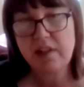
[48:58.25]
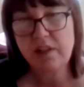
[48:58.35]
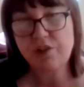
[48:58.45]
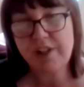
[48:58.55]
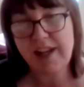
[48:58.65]

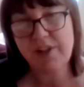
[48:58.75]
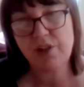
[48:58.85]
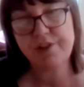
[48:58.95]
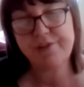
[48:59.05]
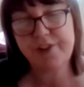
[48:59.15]
You should have it
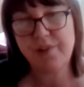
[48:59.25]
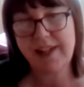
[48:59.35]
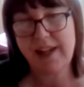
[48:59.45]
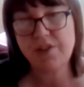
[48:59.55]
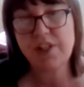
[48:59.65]
on your phone
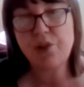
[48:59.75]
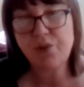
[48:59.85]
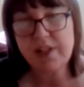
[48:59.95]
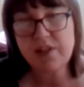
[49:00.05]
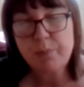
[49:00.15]
counter. You
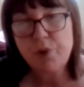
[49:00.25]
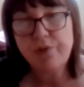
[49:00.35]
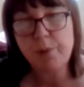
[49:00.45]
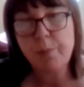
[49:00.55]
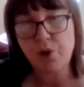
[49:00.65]
need to
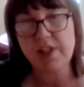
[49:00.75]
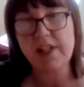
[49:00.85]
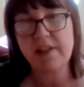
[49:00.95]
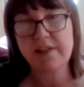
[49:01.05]
move your body.